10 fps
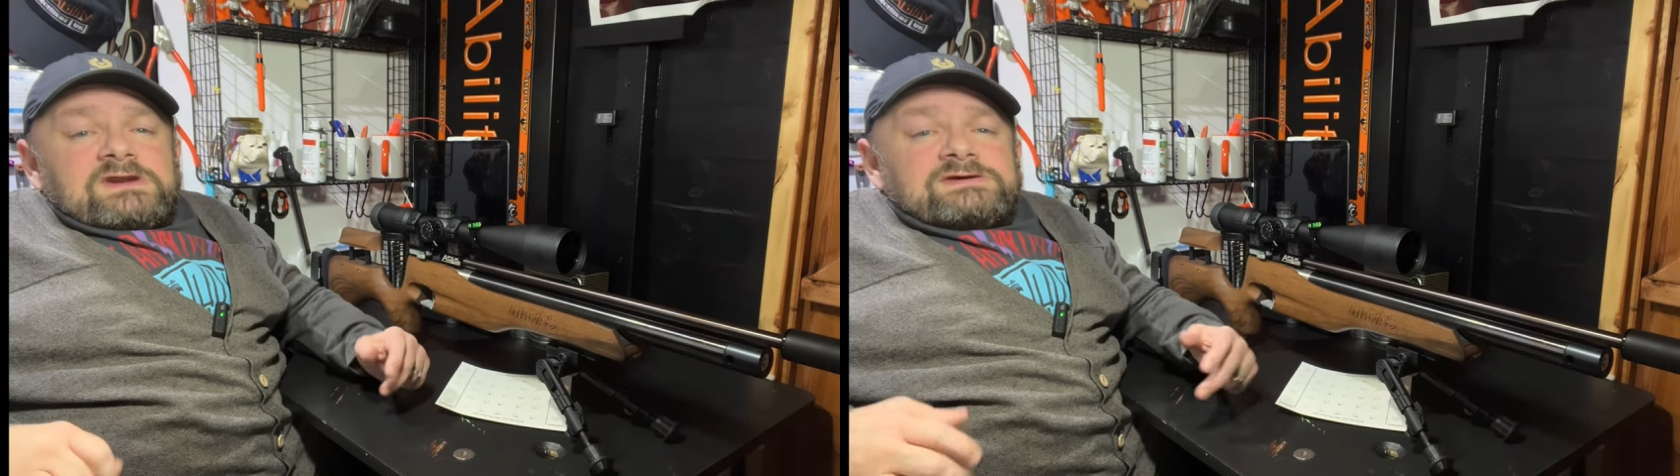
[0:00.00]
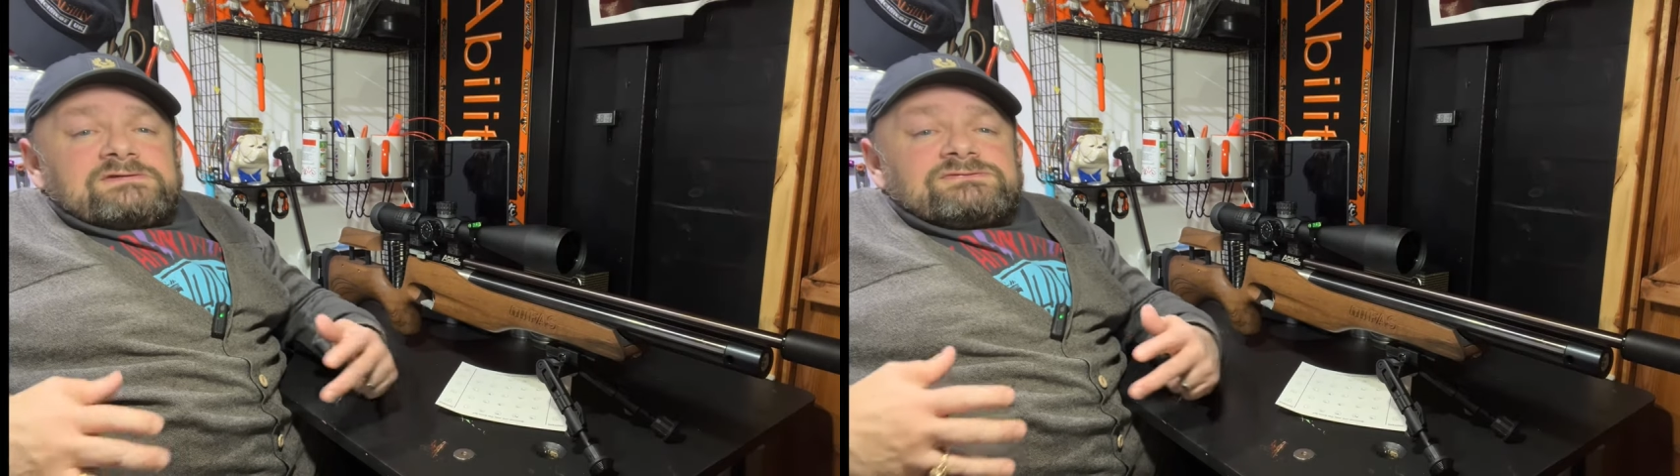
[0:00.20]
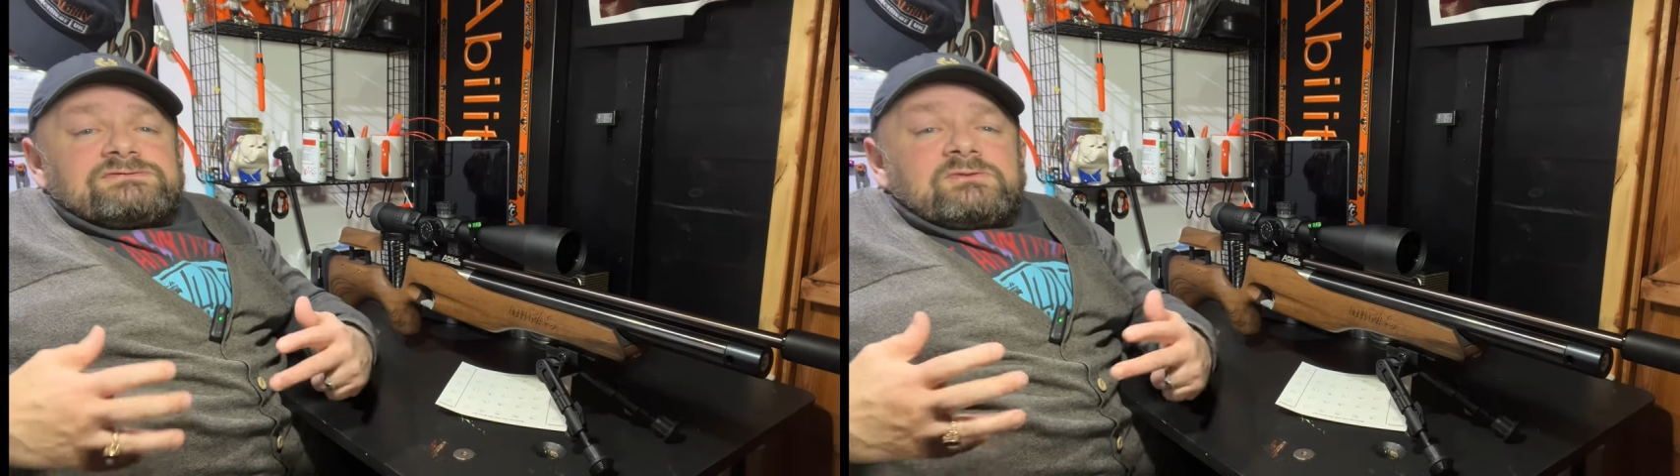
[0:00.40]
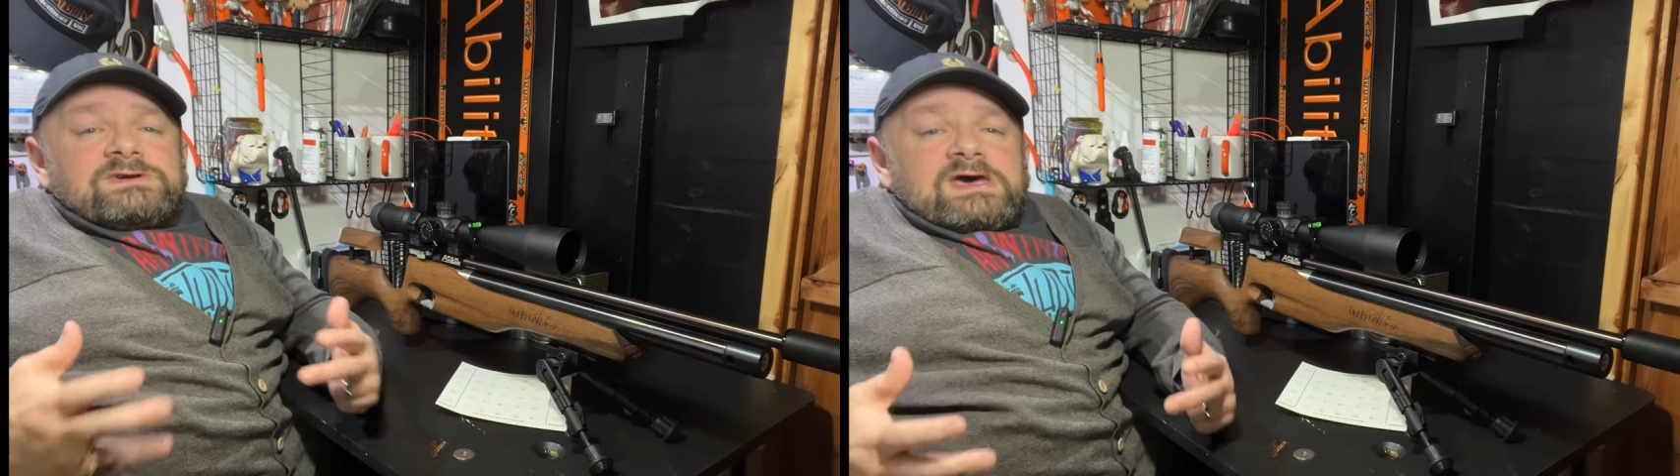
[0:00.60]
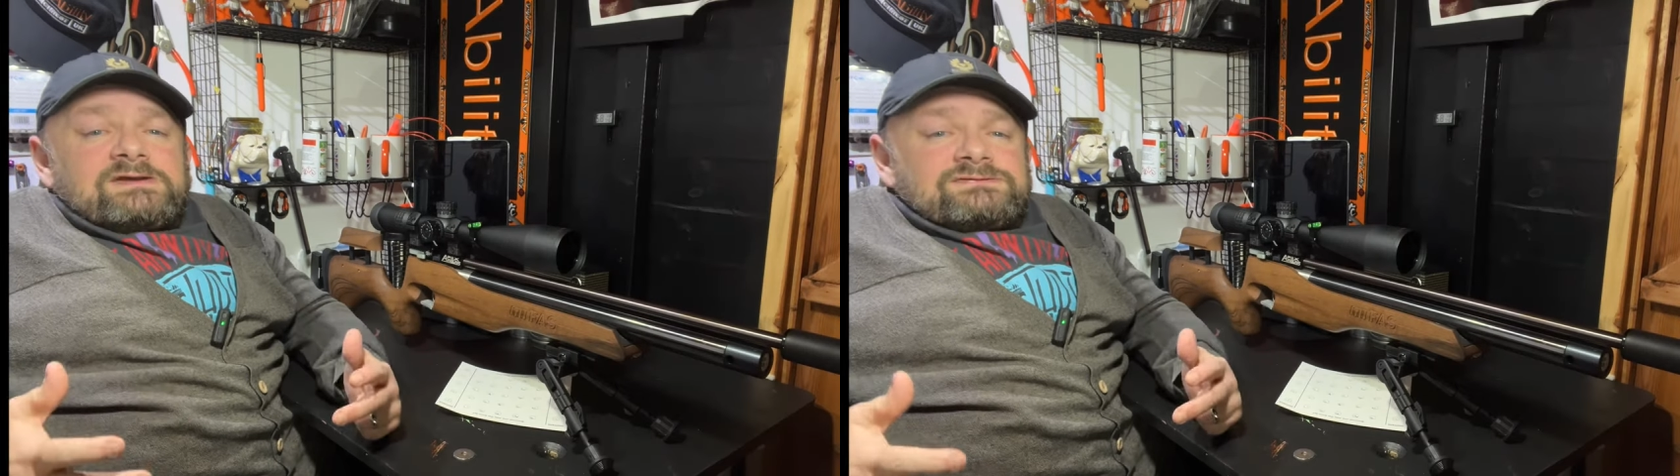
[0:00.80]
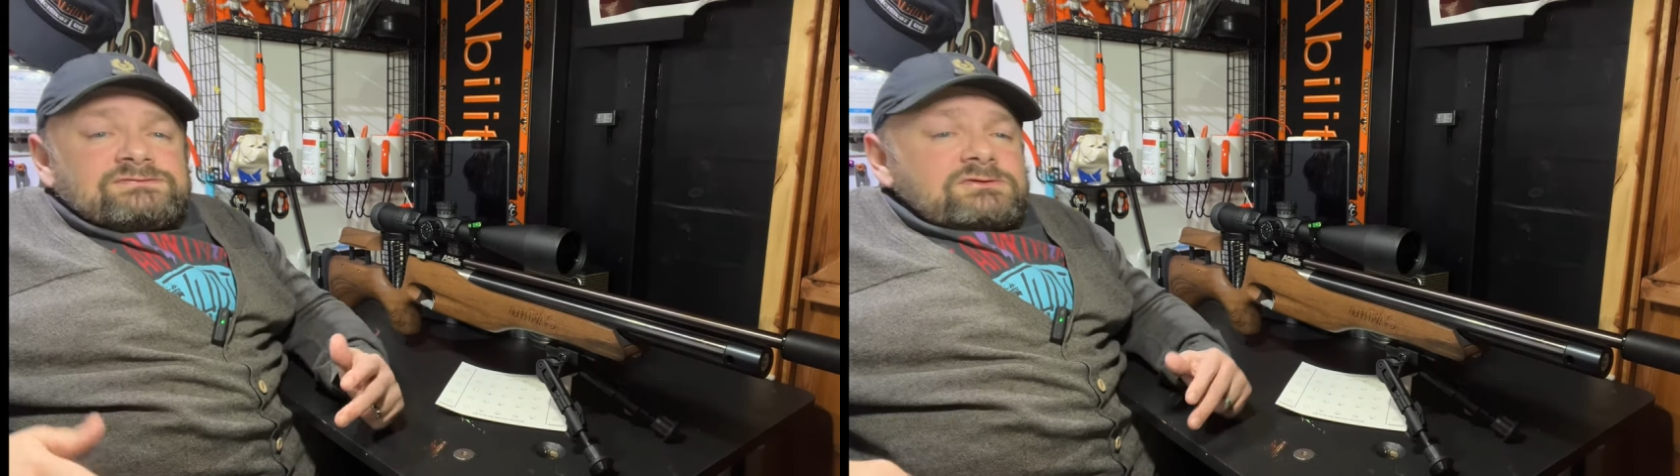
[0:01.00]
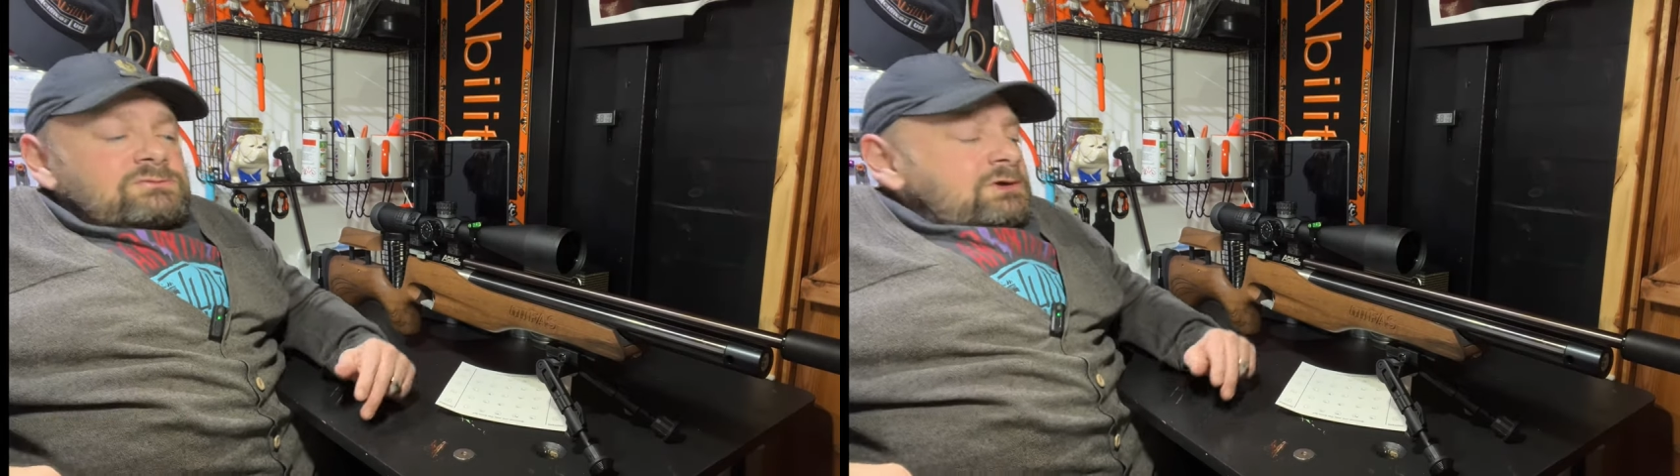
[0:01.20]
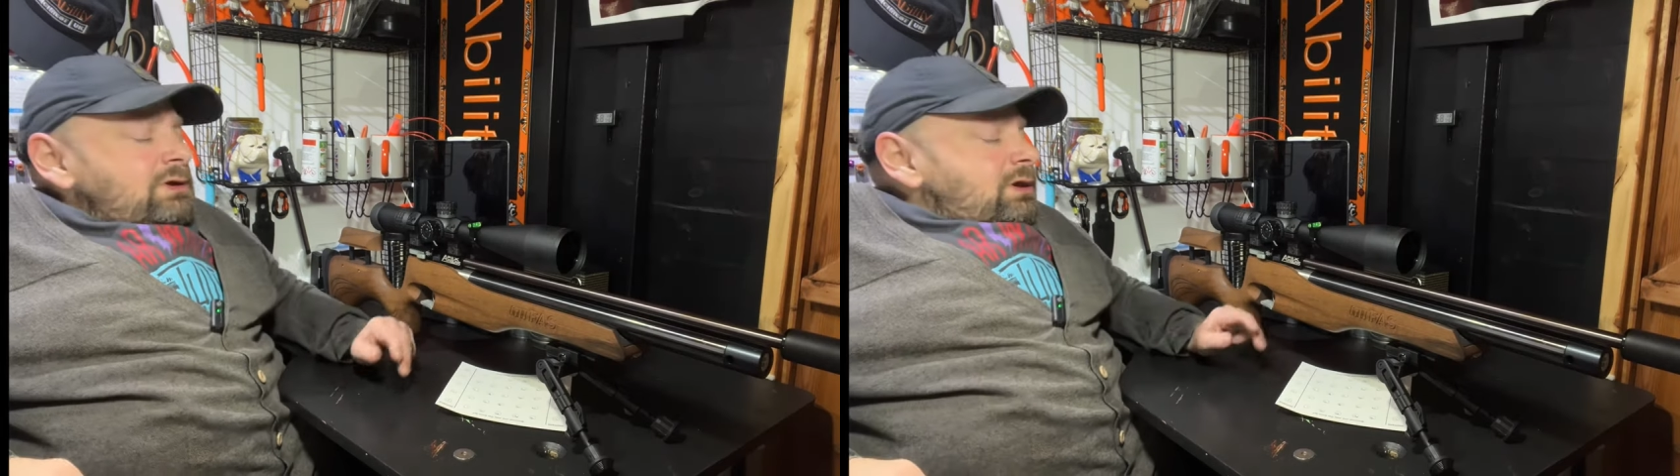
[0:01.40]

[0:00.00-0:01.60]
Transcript: like this to enhance them.